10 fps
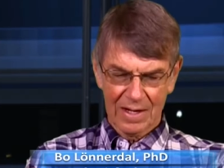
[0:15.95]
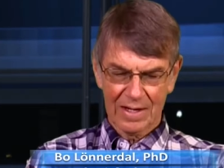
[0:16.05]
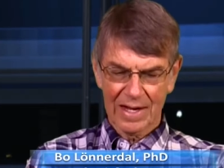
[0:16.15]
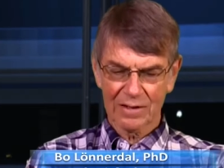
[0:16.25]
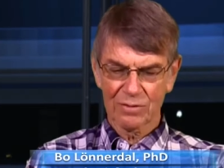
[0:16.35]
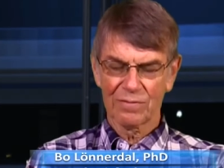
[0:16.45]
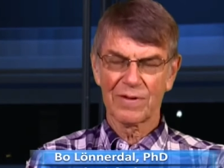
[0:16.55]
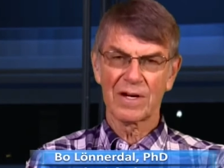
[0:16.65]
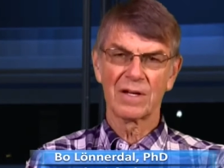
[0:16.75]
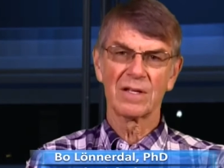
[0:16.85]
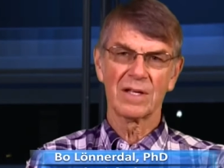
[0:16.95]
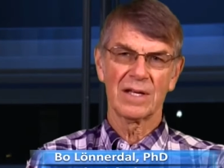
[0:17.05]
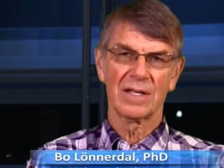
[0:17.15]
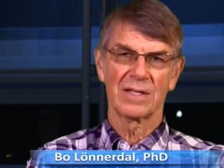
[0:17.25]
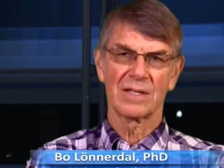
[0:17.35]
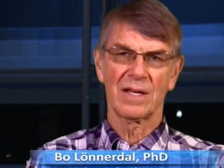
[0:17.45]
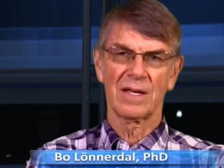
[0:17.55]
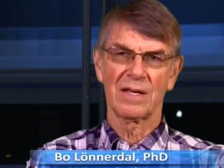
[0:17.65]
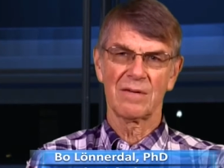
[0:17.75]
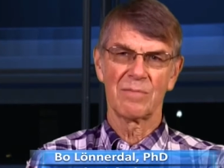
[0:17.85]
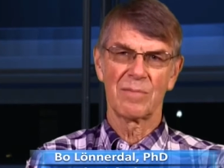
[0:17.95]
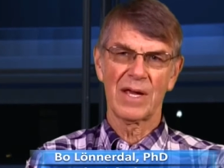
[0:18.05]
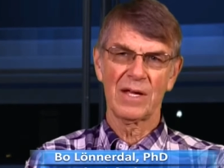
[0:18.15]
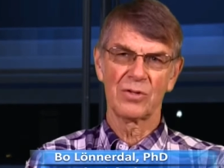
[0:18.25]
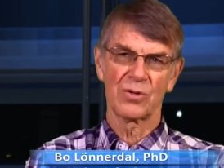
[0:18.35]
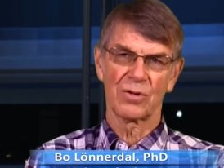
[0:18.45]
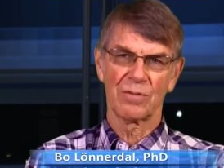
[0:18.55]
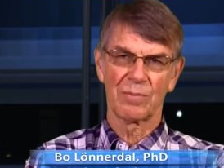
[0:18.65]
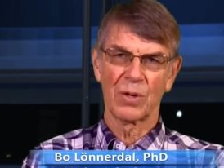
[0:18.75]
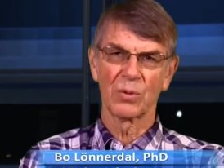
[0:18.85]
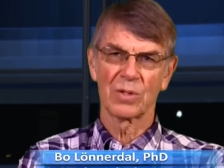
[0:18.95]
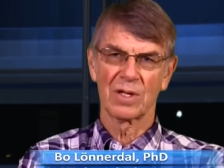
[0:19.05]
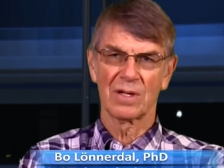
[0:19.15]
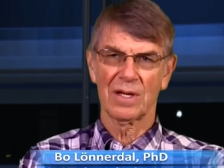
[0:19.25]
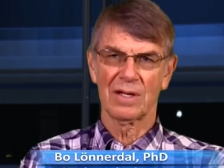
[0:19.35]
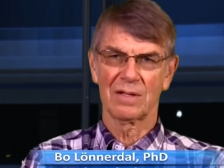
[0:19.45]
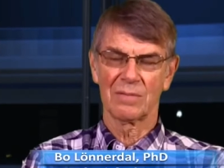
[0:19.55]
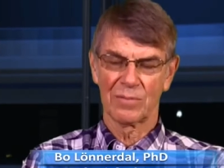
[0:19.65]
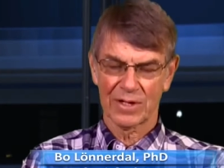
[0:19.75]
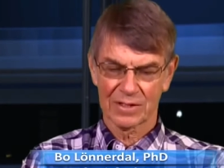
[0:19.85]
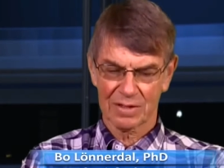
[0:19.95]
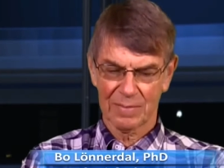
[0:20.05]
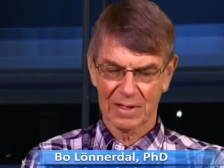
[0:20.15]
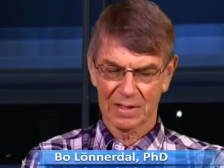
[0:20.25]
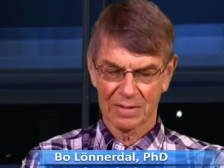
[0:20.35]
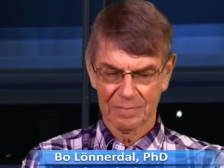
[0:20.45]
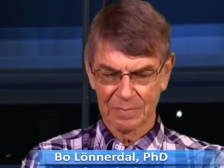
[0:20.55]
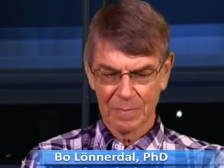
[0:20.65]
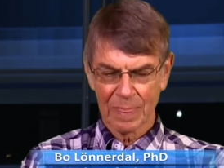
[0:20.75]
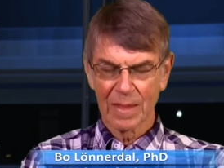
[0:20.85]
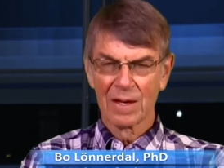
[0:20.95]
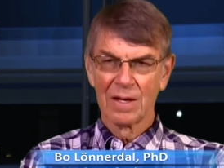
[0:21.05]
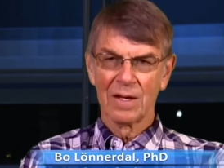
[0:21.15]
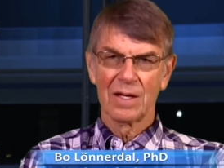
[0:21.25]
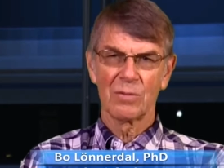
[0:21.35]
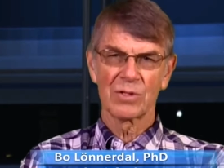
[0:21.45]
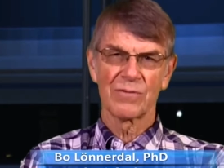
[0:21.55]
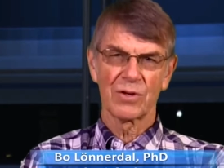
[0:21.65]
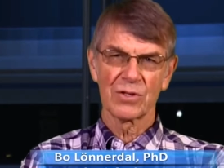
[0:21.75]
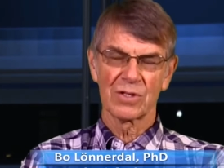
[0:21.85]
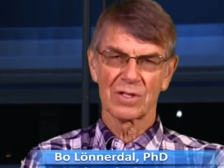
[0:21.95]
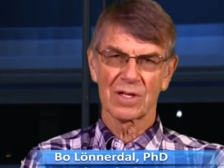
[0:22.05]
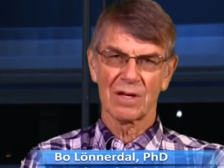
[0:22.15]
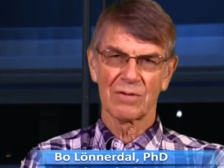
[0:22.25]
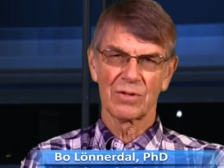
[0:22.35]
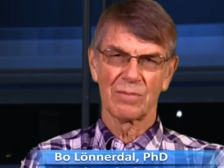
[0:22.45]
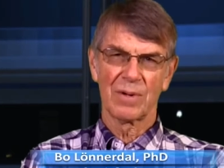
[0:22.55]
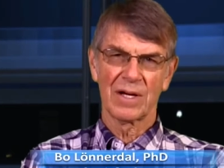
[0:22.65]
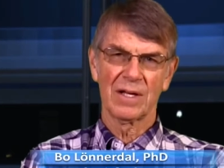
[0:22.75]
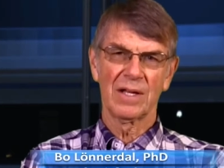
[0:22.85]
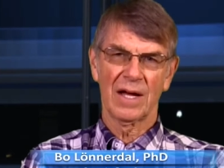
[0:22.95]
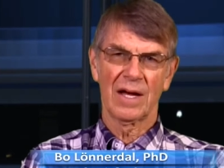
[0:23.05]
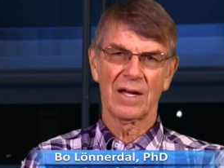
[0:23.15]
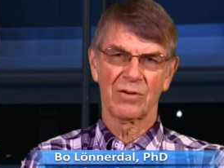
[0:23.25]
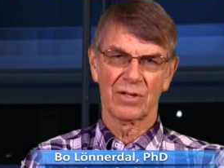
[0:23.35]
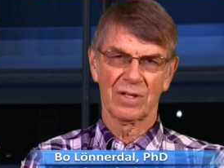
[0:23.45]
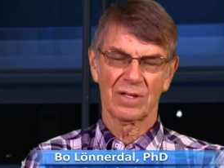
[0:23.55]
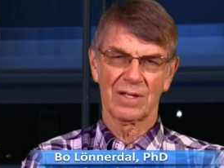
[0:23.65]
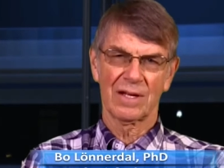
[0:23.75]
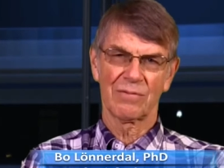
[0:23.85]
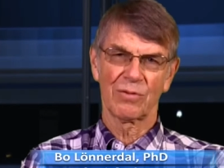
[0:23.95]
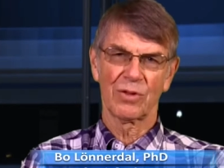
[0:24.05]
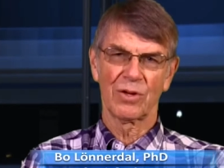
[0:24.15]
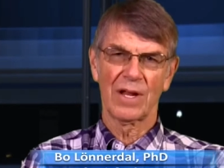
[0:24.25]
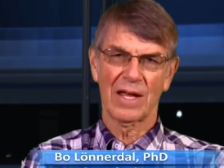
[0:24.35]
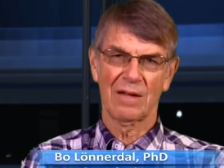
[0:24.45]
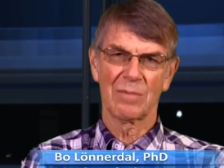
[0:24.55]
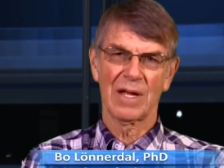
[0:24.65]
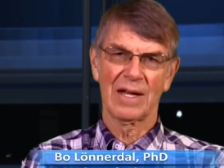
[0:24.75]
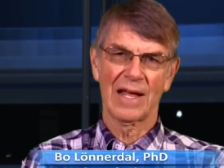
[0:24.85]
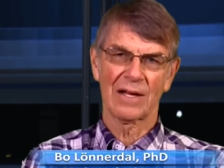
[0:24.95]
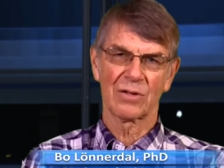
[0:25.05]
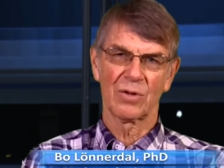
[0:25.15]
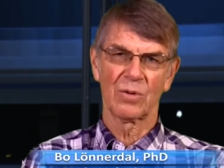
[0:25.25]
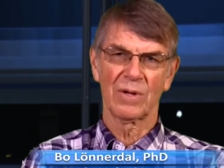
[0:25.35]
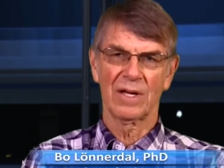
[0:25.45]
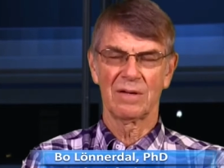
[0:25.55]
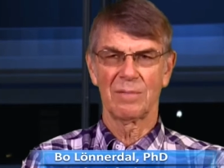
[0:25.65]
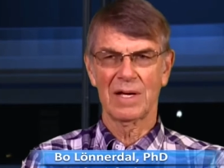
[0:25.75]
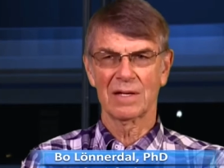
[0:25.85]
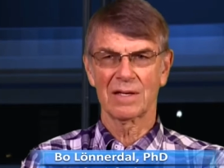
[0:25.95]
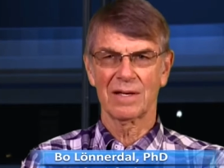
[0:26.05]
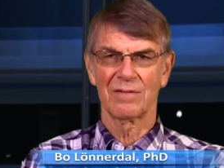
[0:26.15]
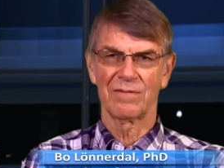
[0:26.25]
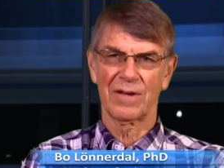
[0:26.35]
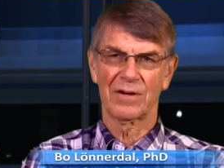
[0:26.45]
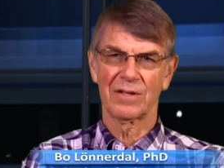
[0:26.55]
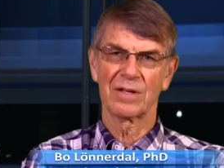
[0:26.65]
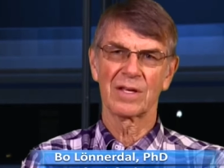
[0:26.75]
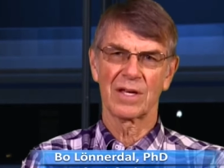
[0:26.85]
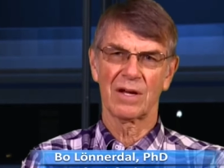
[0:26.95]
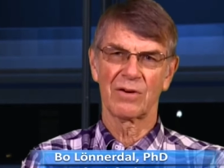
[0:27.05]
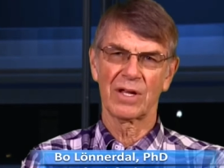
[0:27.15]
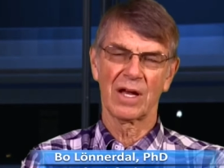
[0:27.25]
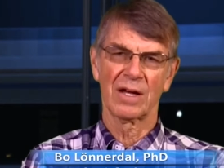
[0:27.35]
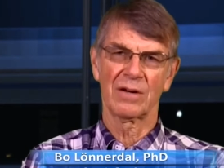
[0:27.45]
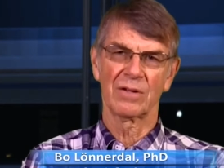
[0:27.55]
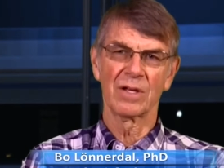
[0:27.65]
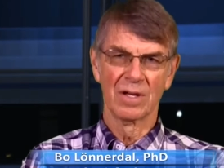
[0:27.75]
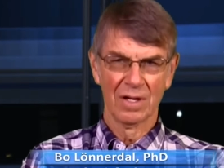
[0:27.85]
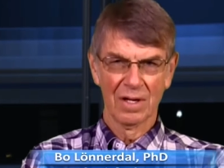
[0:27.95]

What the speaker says: And lactoferrin is a major protein in breast milk. It was first discovered to bind iron, therefore the name lacto in milk and ferrin carrying iron.